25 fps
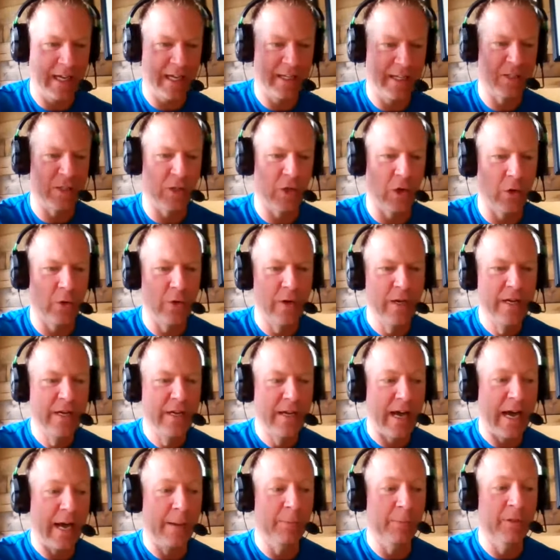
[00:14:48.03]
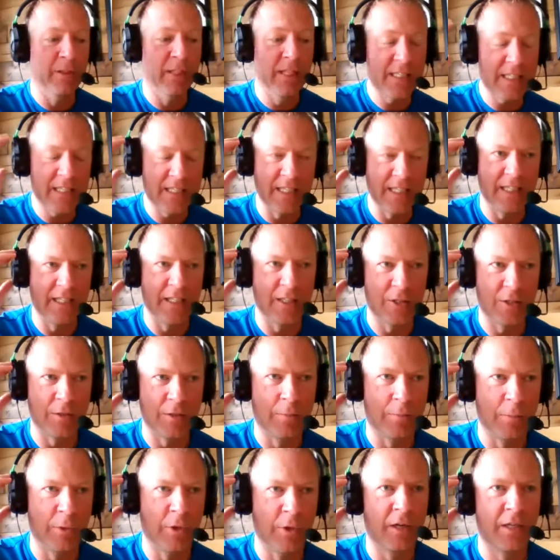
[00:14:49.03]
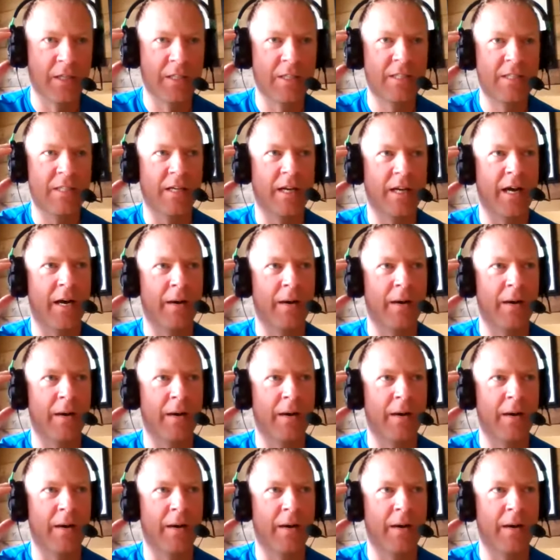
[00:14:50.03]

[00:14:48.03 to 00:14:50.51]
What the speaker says: And so I'm listening to some books,